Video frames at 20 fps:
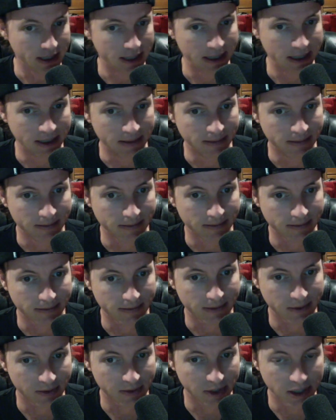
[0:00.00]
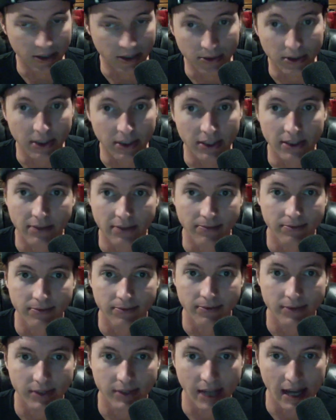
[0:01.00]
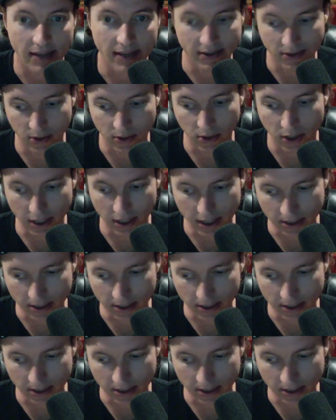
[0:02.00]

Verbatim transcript: Um, really, really sad story.